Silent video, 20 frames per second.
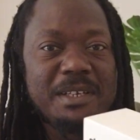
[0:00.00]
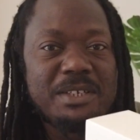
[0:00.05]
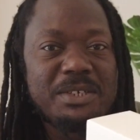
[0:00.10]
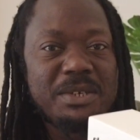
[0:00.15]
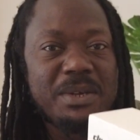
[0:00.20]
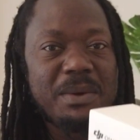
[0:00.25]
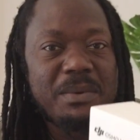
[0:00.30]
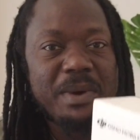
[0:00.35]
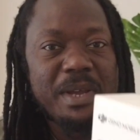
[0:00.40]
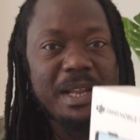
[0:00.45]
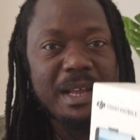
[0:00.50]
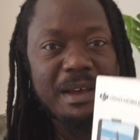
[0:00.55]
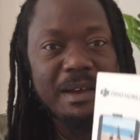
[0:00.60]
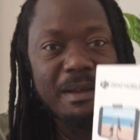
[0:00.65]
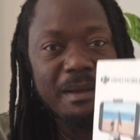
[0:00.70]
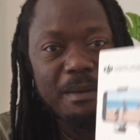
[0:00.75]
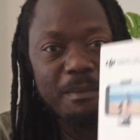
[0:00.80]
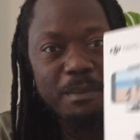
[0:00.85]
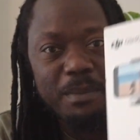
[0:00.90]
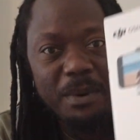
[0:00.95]
so I went
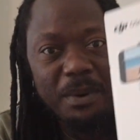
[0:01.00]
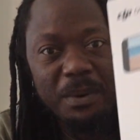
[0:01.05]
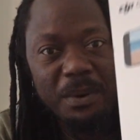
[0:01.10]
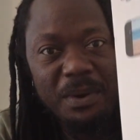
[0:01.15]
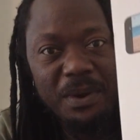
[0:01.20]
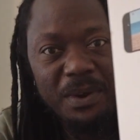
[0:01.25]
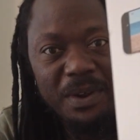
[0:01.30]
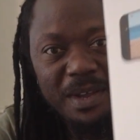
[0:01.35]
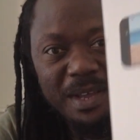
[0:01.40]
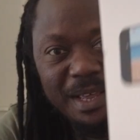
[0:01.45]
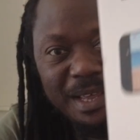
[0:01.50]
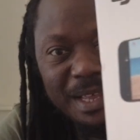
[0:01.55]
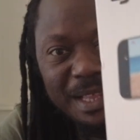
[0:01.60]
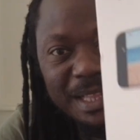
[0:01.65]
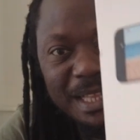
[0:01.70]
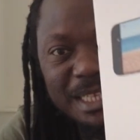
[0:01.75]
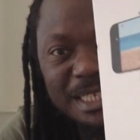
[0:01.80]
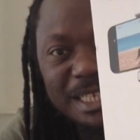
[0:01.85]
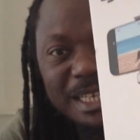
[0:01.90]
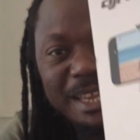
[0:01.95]
out and bought
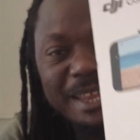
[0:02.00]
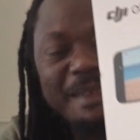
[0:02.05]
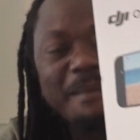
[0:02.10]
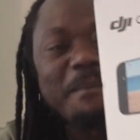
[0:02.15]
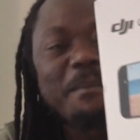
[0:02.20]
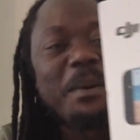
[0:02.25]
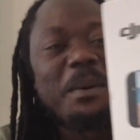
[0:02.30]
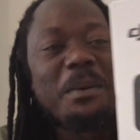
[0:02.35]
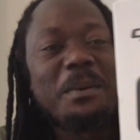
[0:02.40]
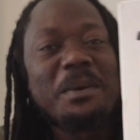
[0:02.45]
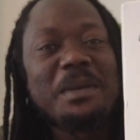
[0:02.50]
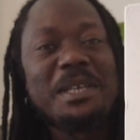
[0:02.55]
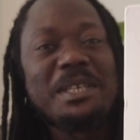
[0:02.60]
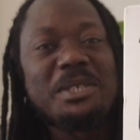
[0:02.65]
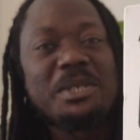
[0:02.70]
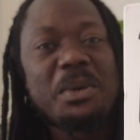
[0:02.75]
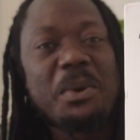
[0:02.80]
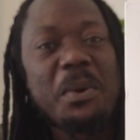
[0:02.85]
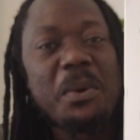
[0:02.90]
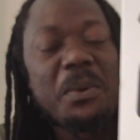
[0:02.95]
this gimbal.
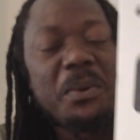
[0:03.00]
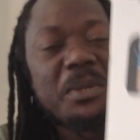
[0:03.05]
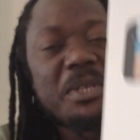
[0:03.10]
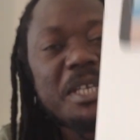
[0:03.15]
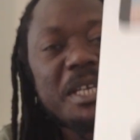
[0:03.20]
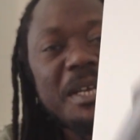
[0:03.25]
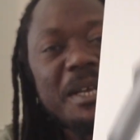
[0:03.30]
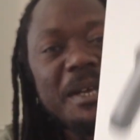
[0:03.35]
It's called